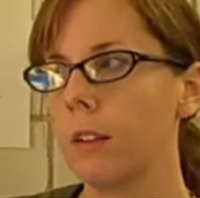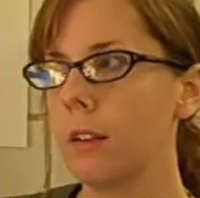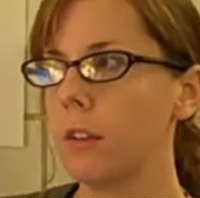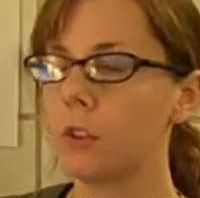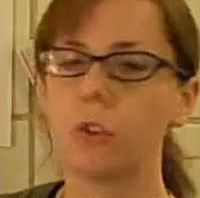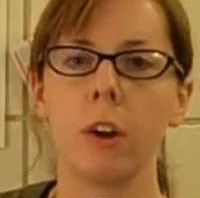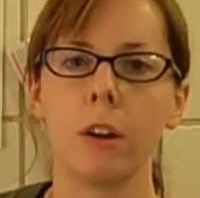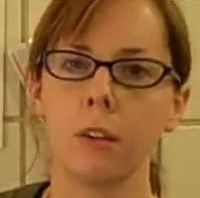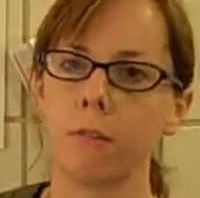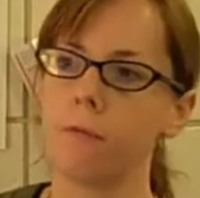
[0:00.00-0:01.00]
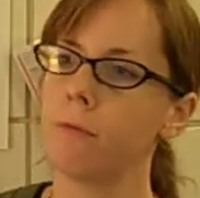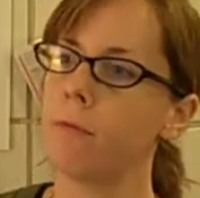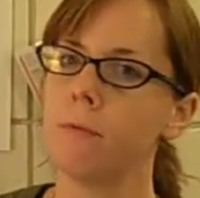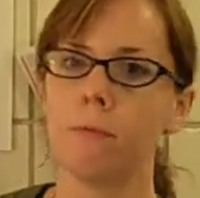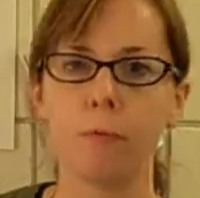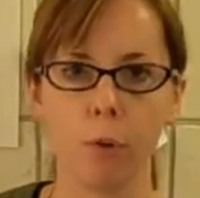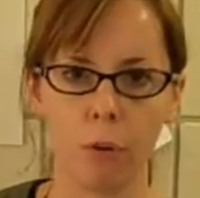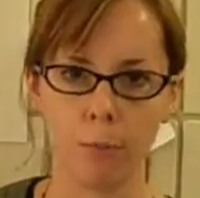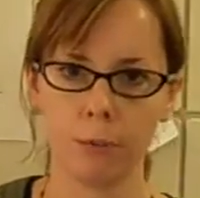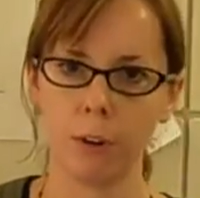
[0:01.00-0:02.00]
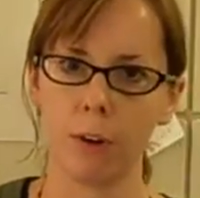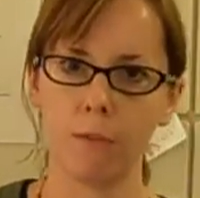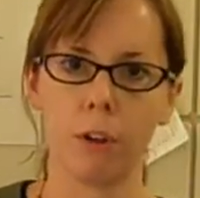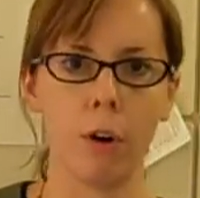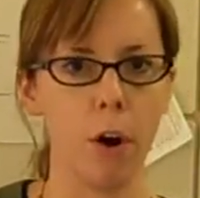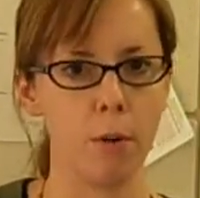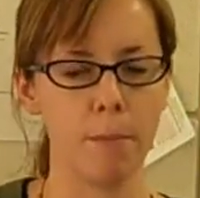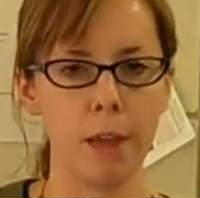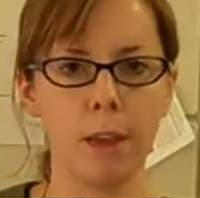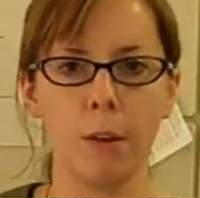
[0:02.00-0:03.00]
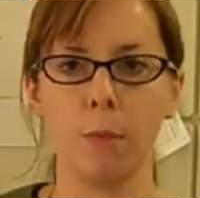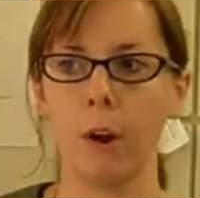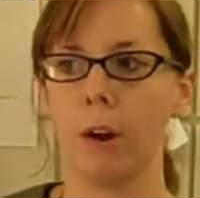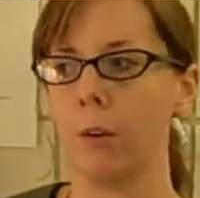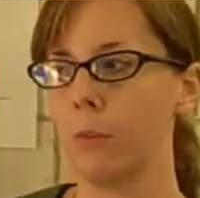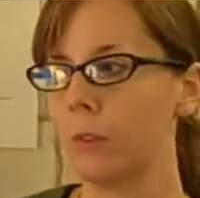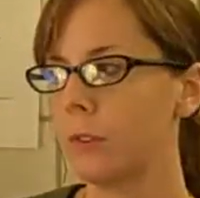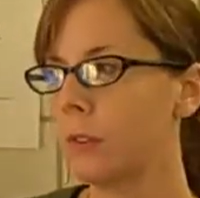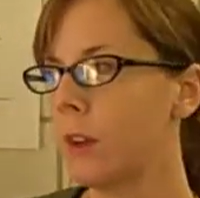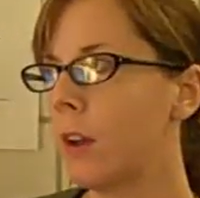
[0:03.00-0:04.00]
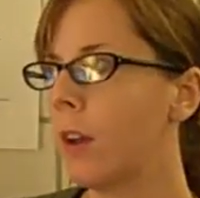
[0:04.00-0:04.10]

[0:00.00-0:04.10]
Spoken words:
illustrative forms of their art making, where it was